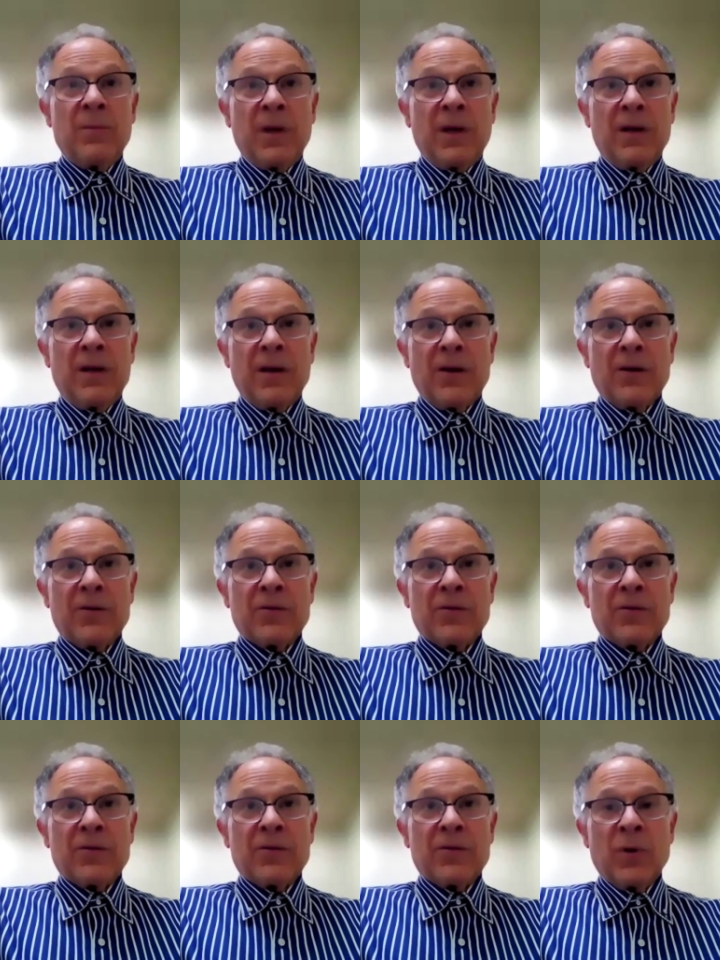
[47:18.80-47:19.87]
mediators
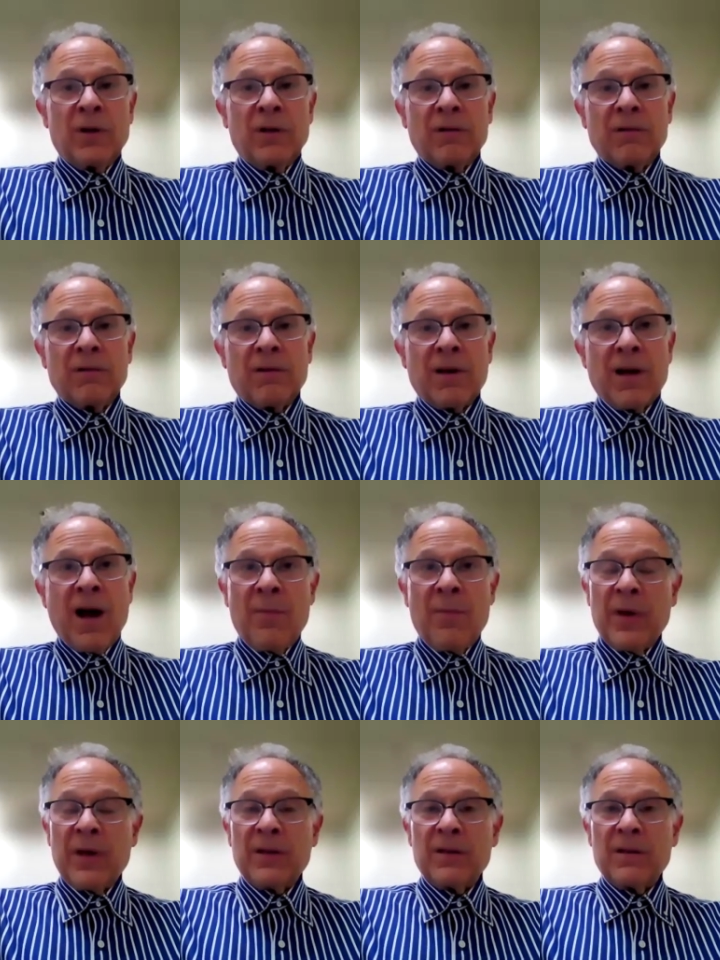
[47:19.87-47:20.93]
will
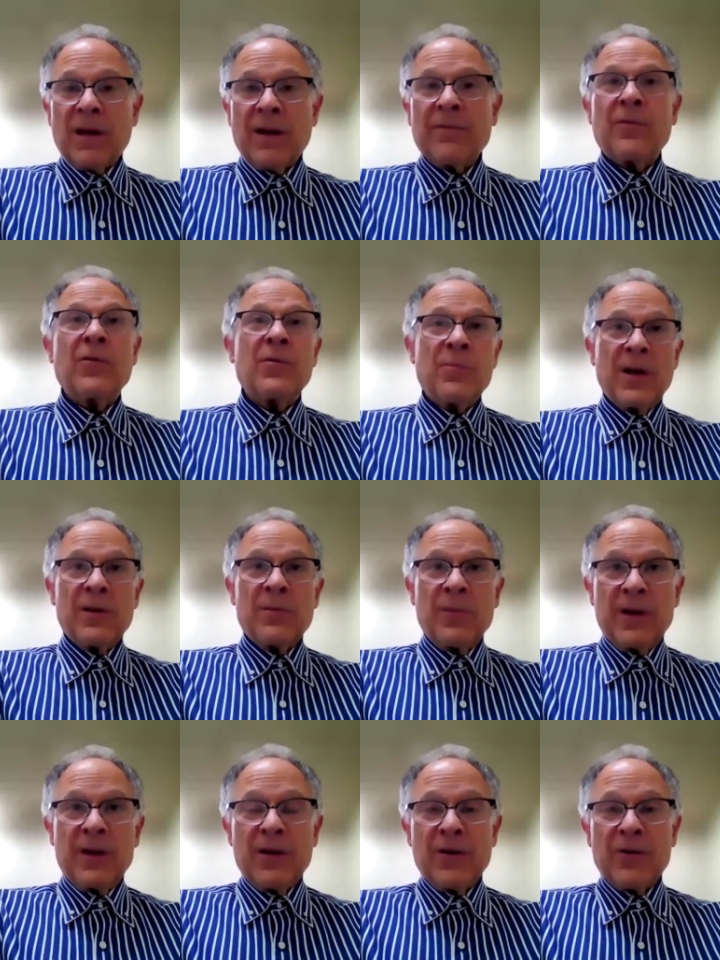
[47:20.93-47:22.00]
comment, I've heard many
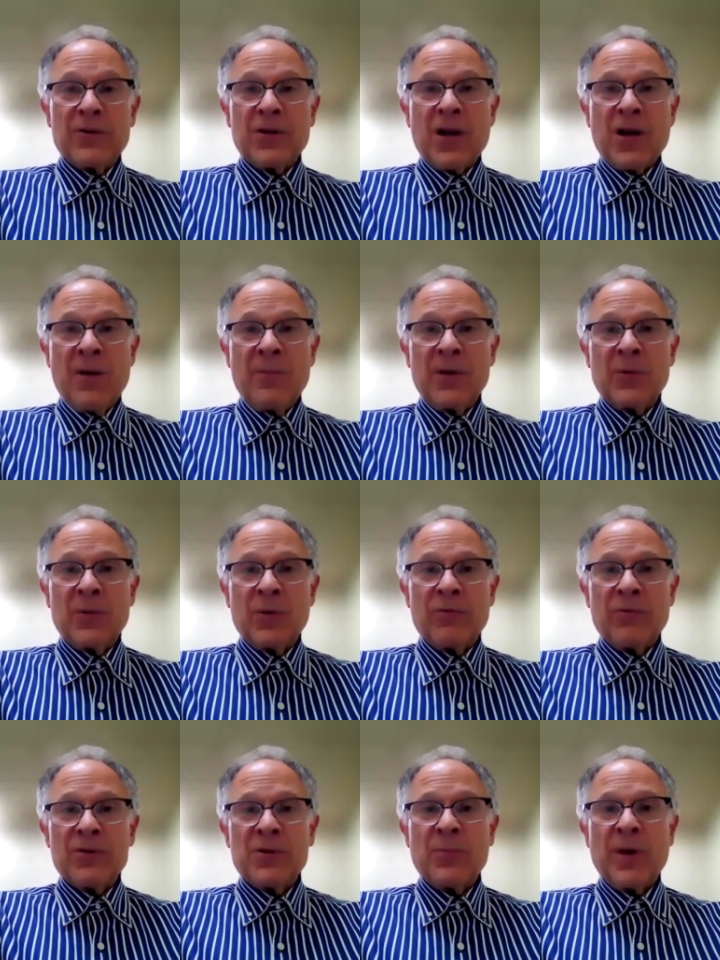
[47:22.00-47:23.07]
mediators comment
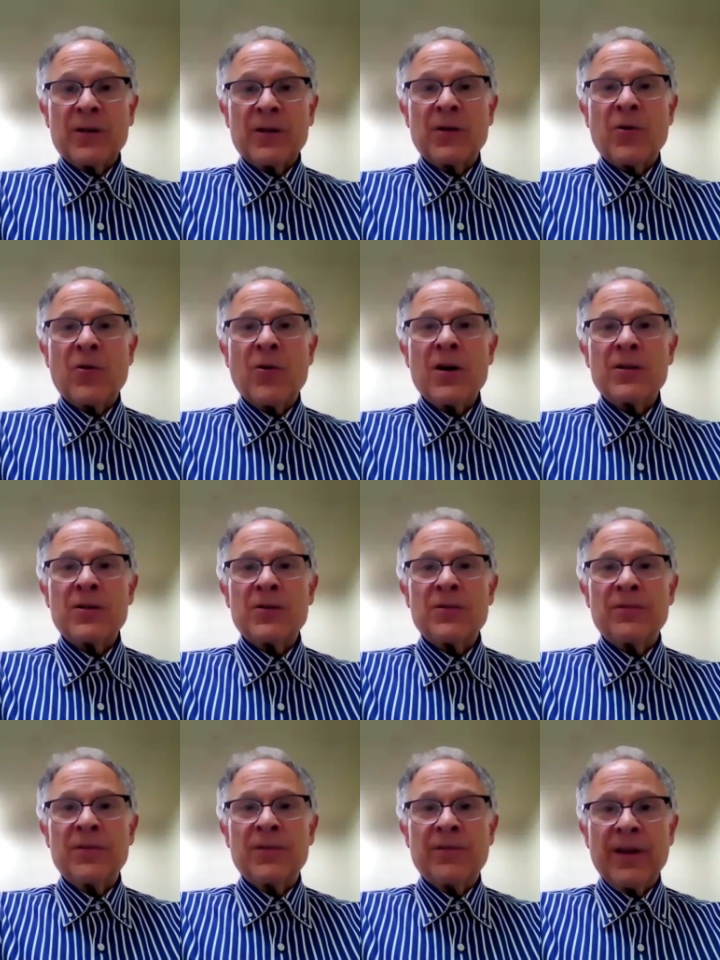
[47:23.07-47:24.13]
with respect to costs
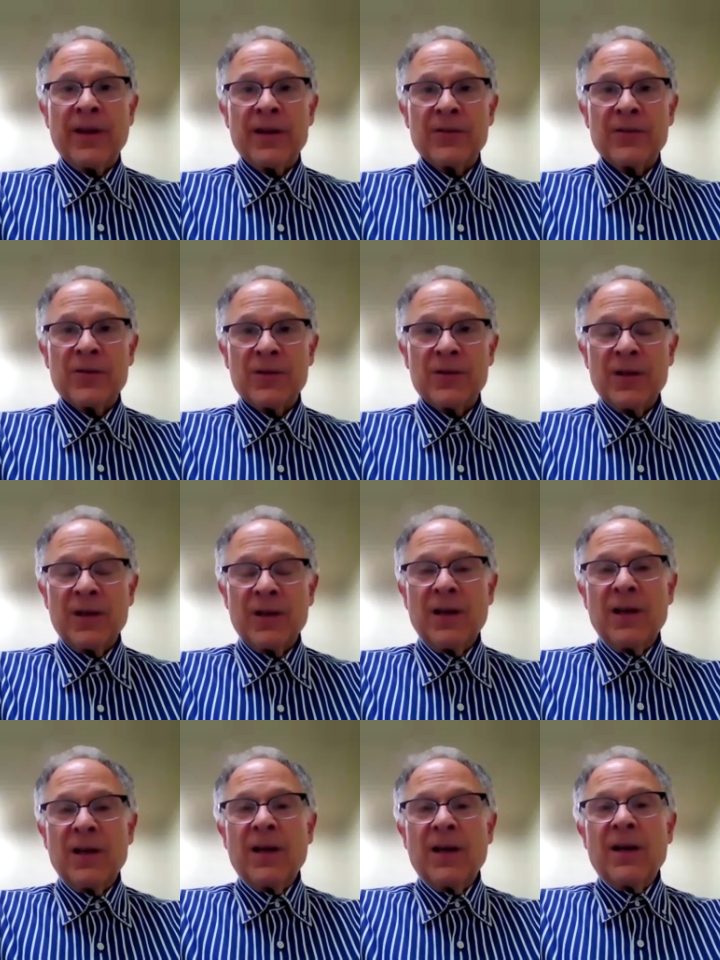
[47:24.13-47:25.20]
of defense,
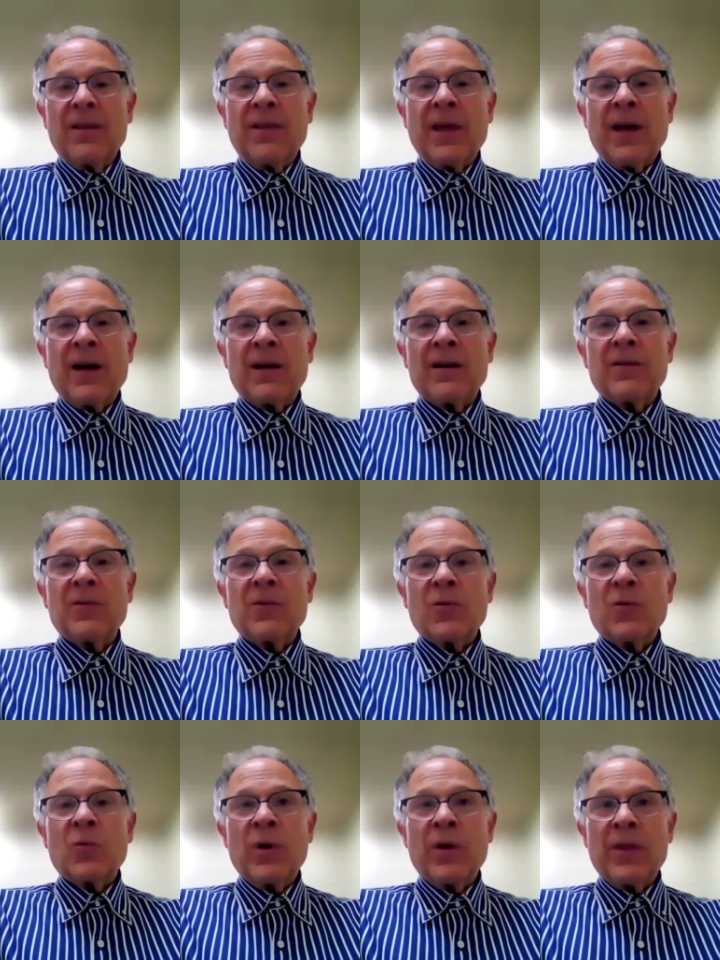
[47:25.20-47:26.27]
that
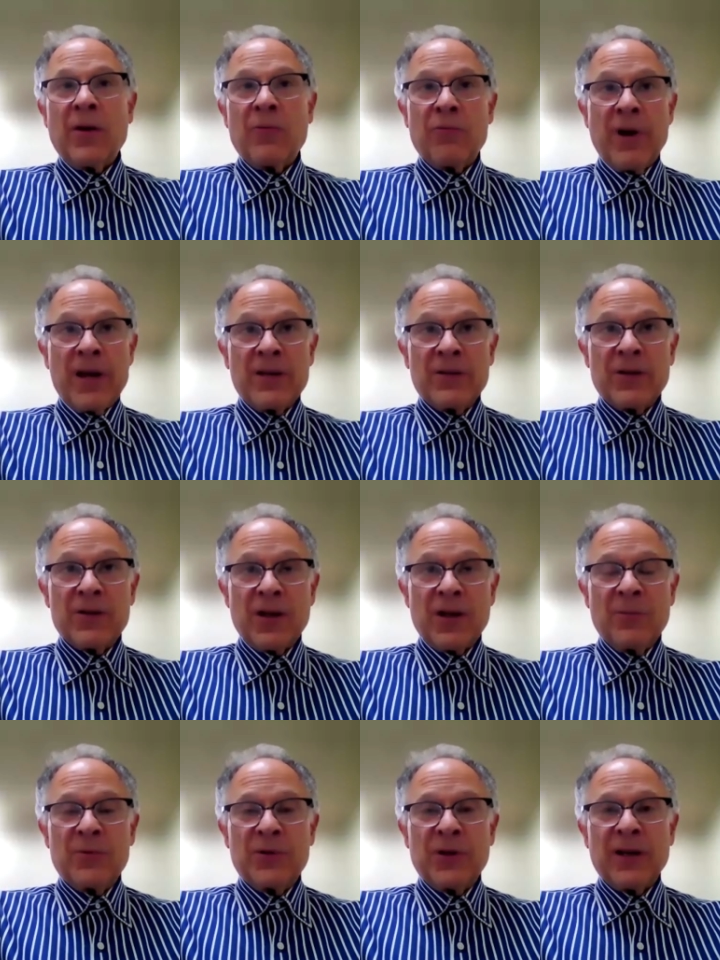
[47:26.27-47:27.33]
when they raise the
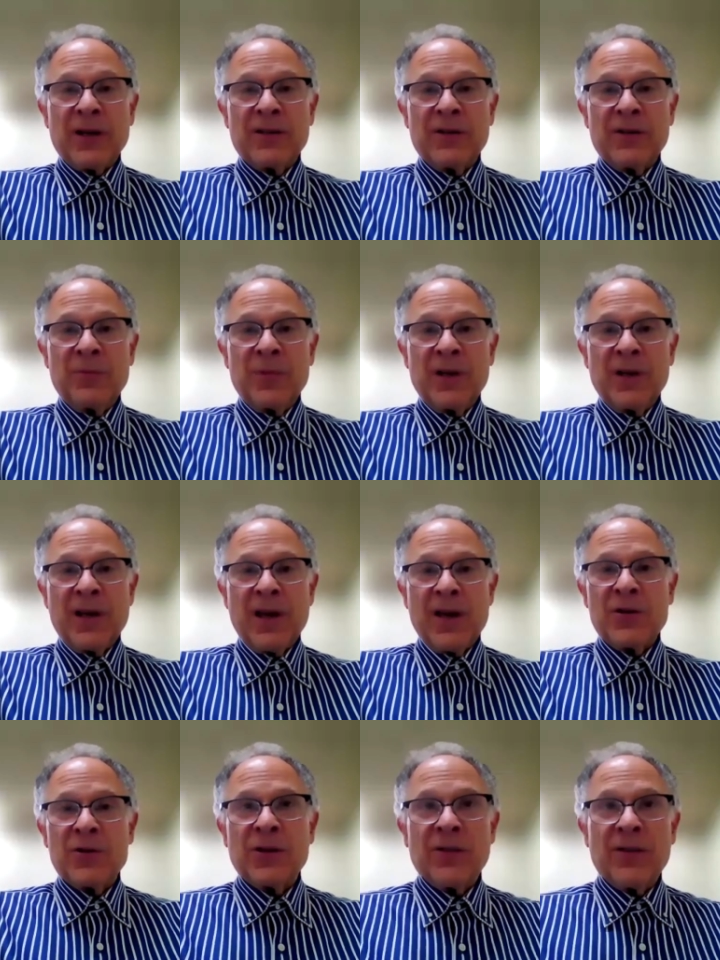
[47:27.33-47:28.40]
subject in a
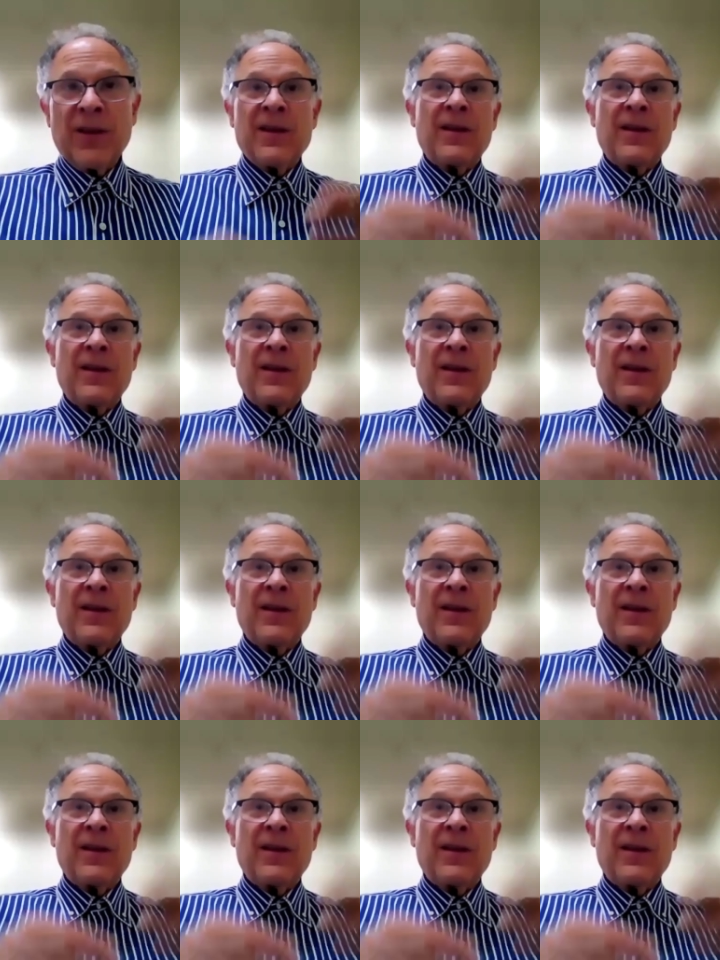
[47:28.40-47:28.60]
mediation, they